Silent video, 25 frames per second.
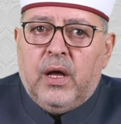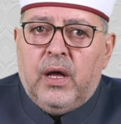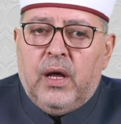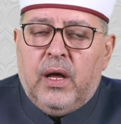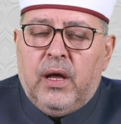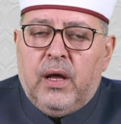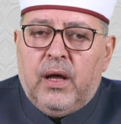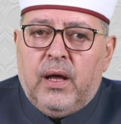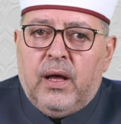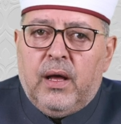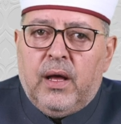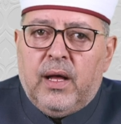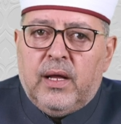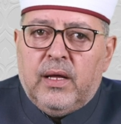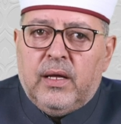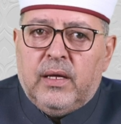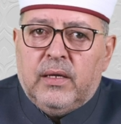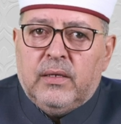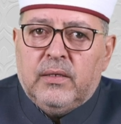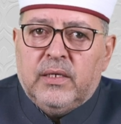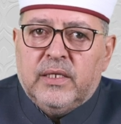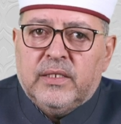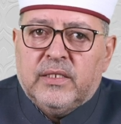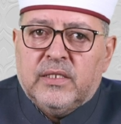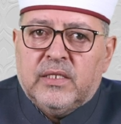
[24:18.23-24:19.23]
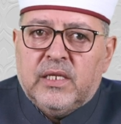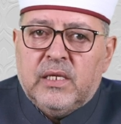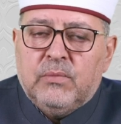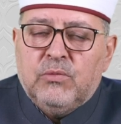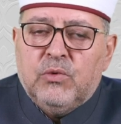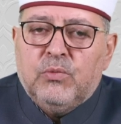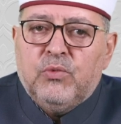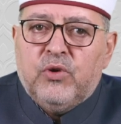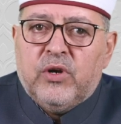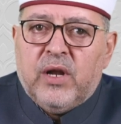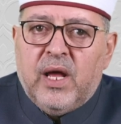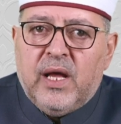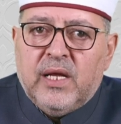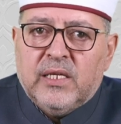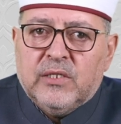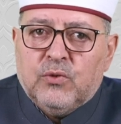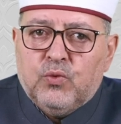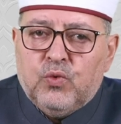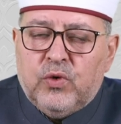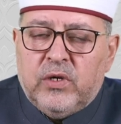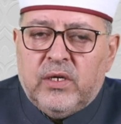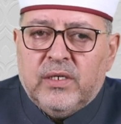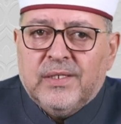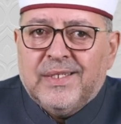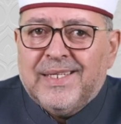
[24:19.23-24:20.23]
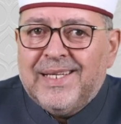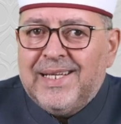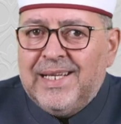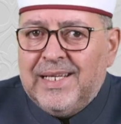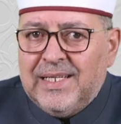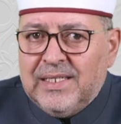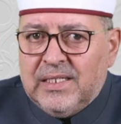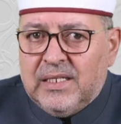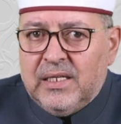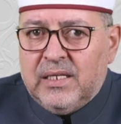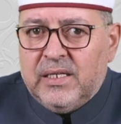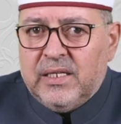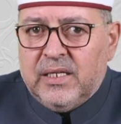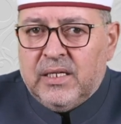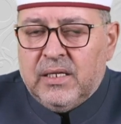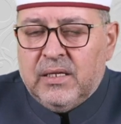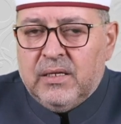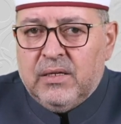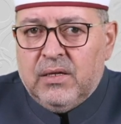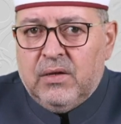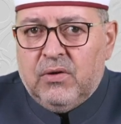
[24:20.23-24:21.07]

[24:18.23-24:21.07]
let's say memorize words easily.